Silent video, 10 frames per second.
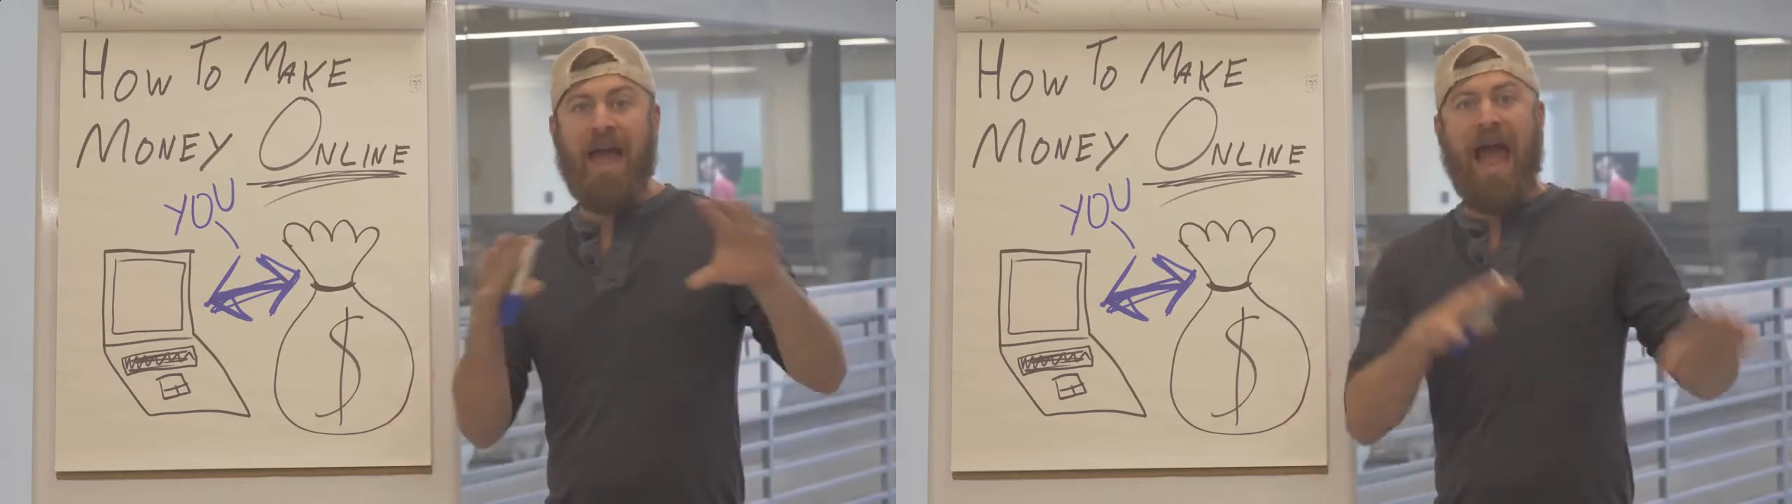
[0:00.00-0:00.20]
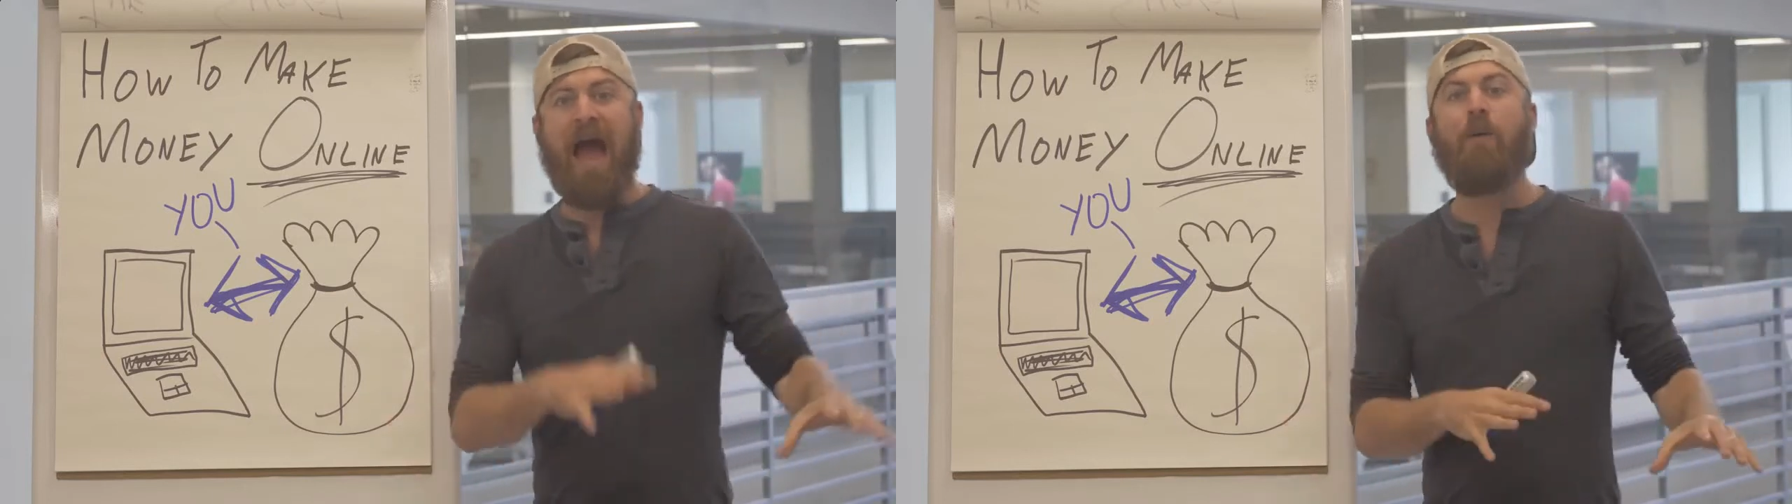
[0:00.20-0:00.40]

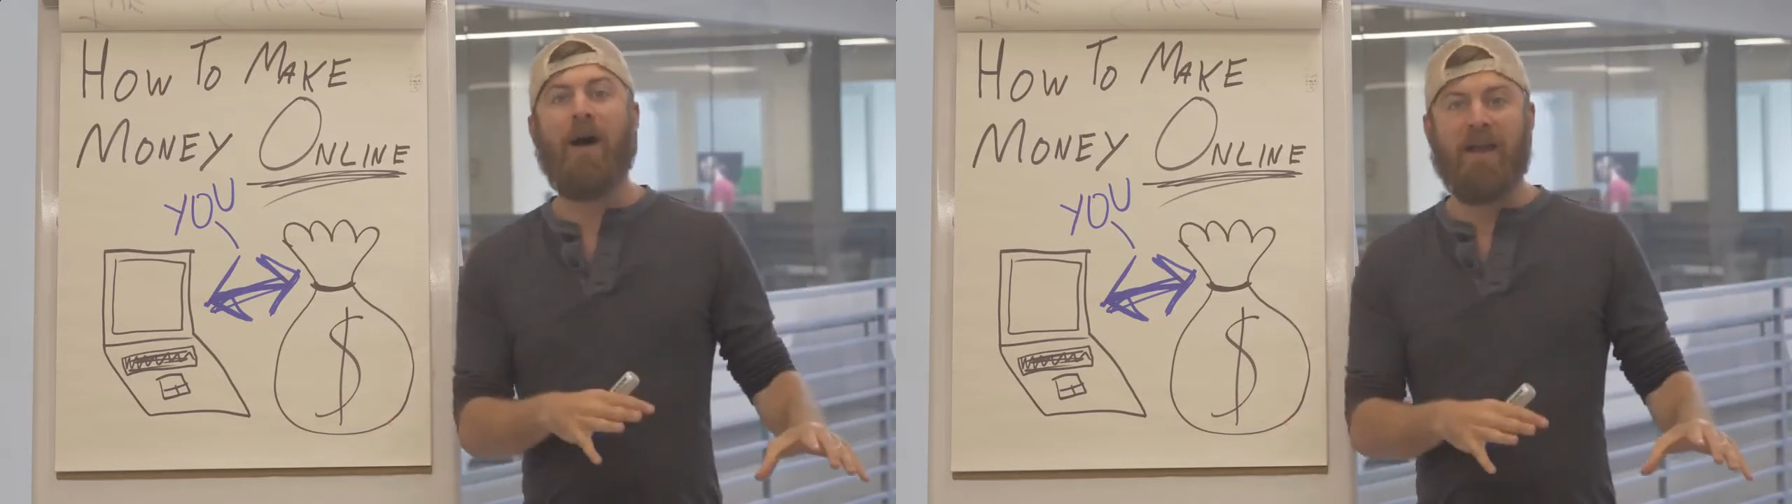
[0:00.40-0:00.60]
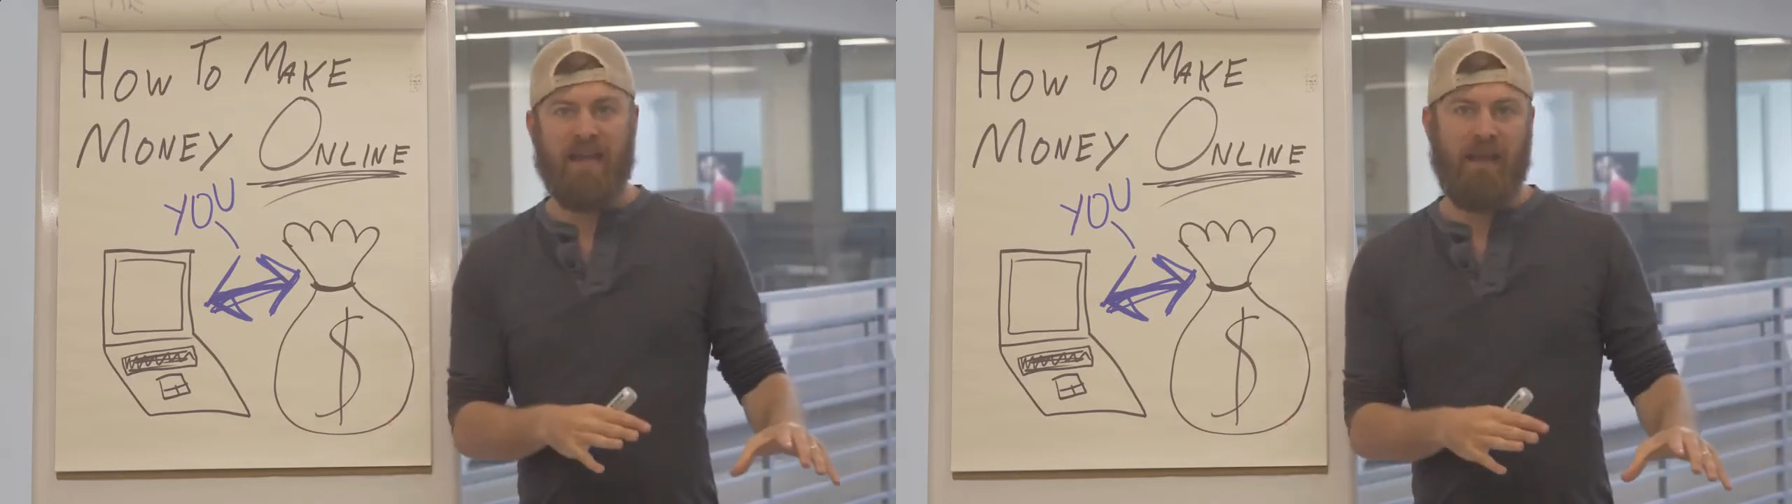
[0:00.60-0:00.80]
how
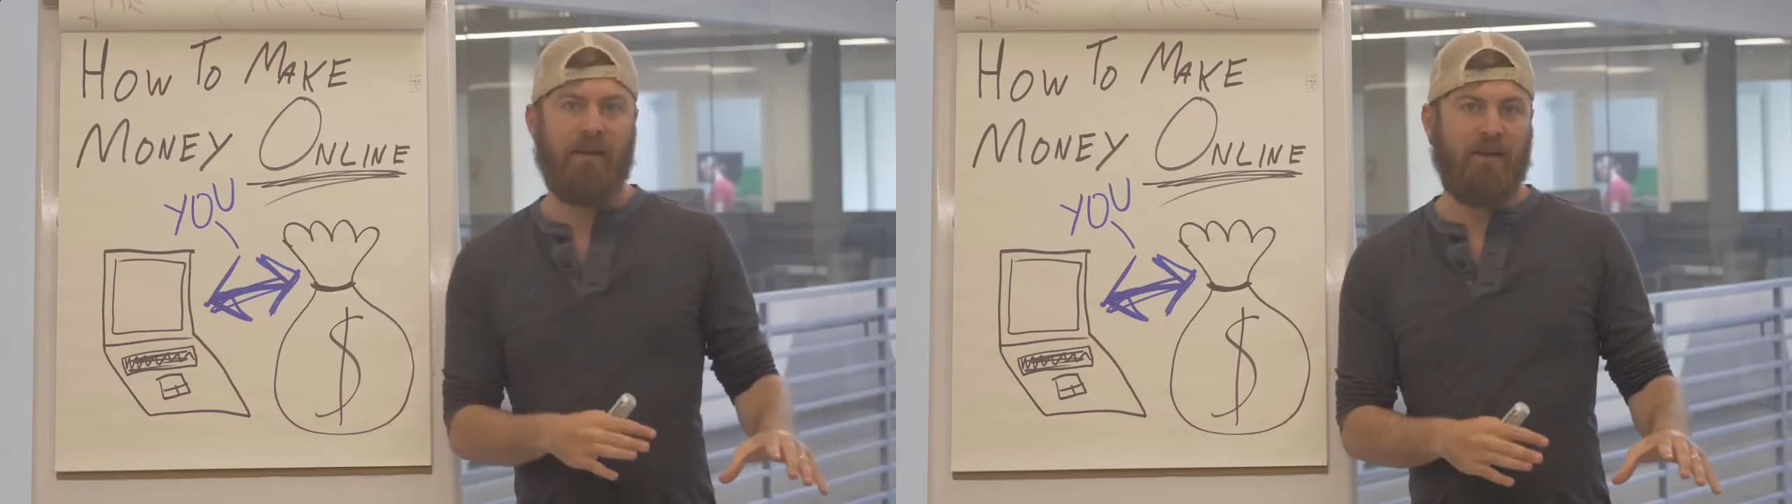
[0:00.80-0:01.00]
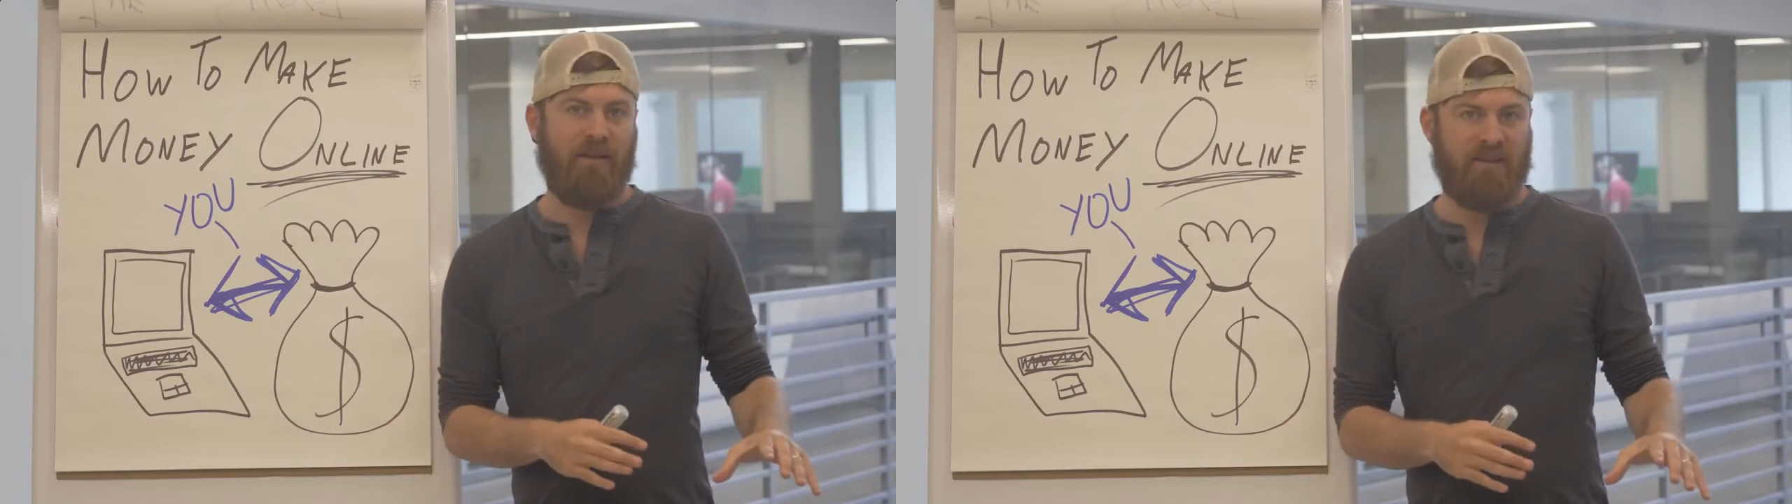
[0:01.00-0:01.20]
I came
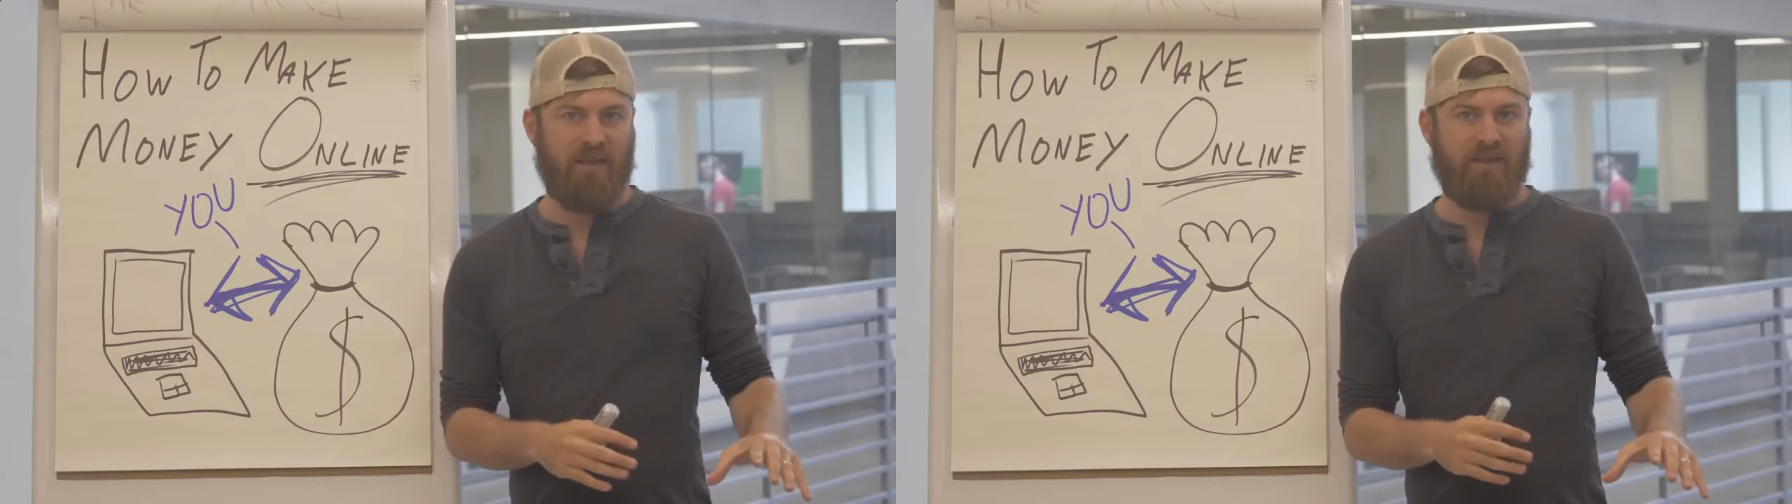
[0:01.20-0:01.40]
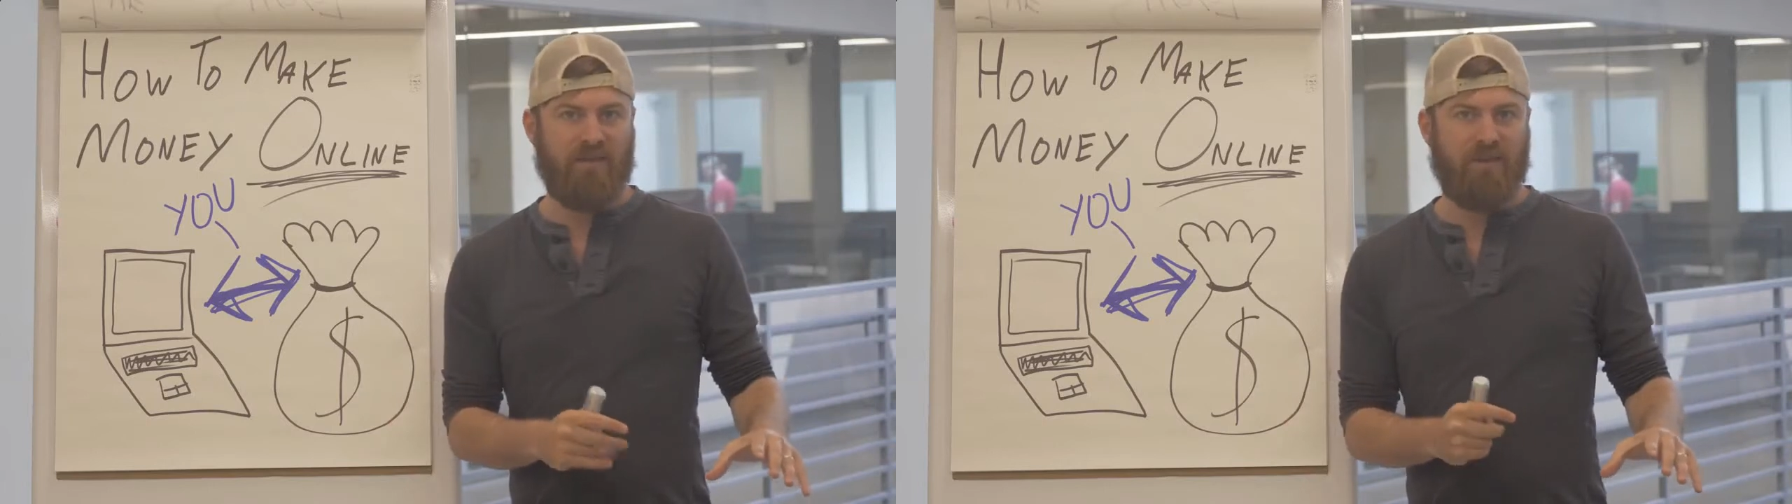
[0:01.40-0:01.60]
into this
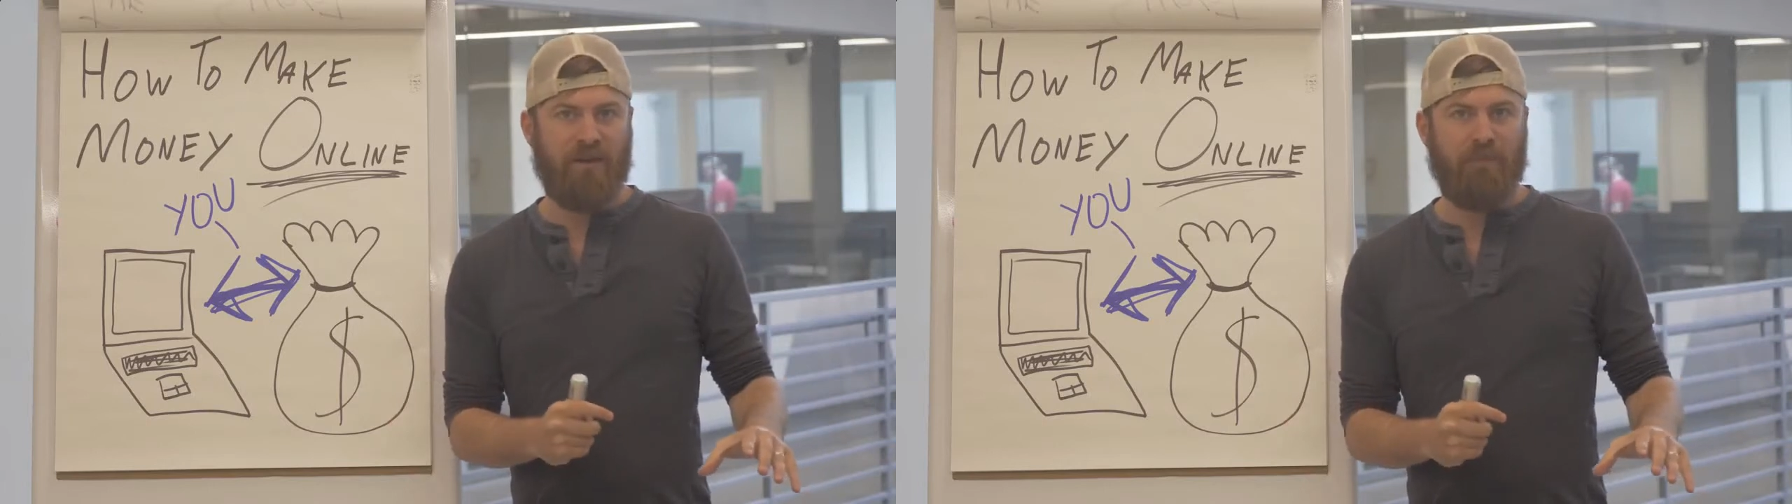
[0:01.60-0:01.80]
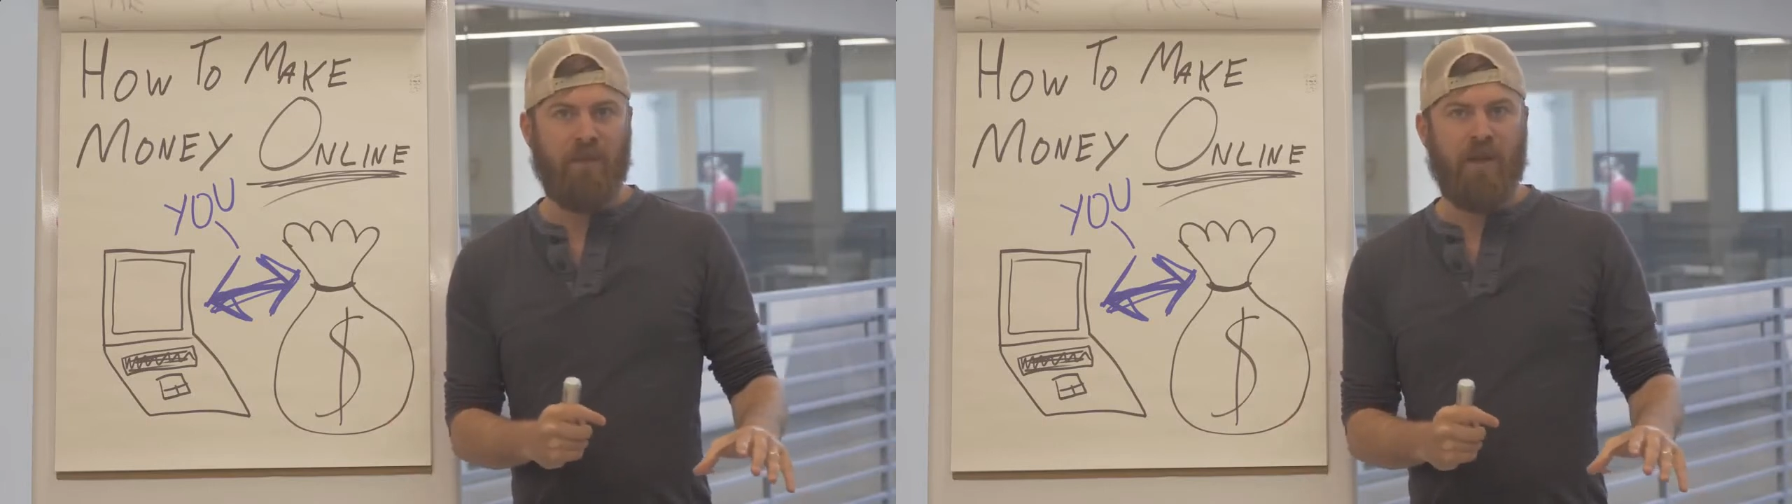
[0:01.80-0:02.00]
industry.